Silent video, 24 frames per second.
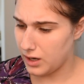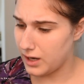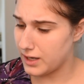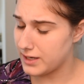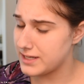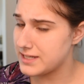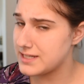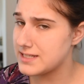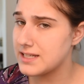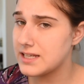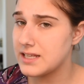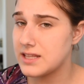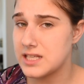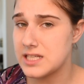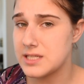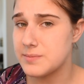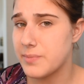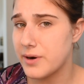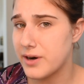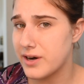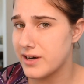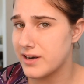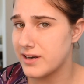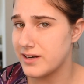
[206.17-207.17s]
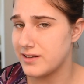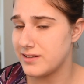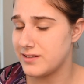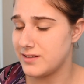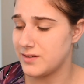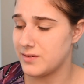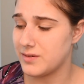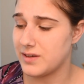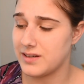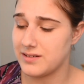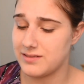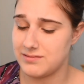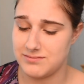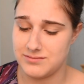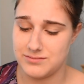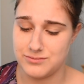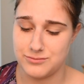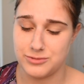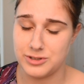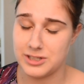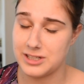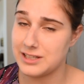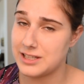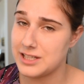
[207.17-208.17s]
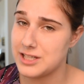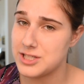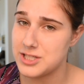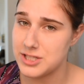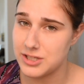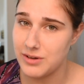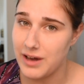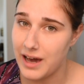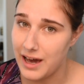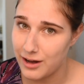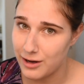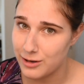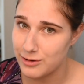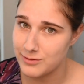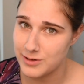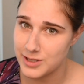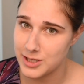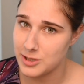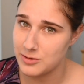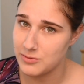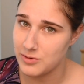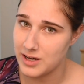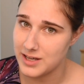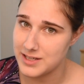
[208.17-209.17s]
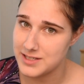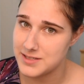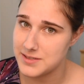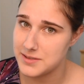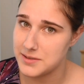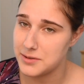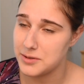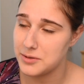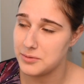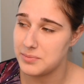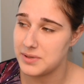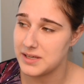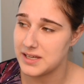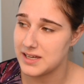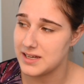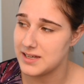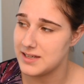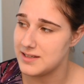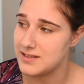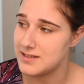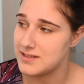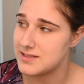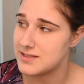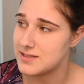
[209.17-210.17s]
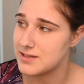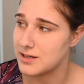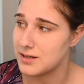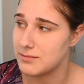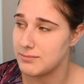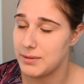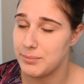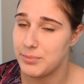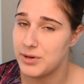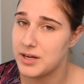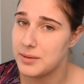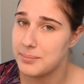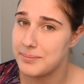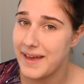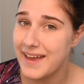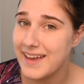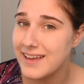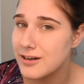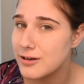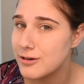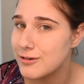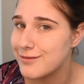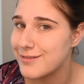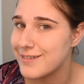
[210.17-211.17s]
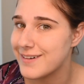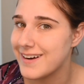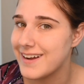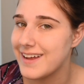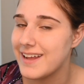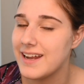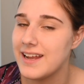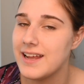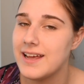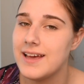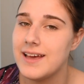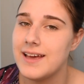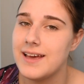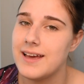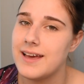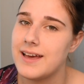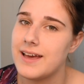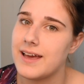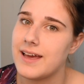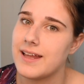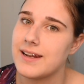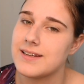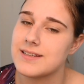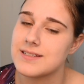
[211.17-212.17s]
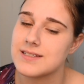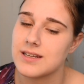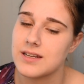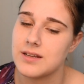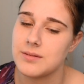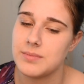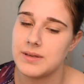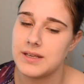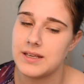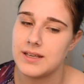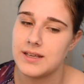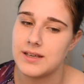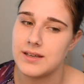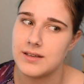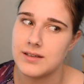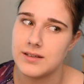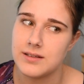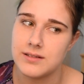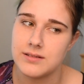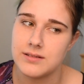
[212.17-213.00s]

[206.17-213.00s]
Honestly, this part you can really do however you want to because you're gonna be putting paint over it and it's gonna be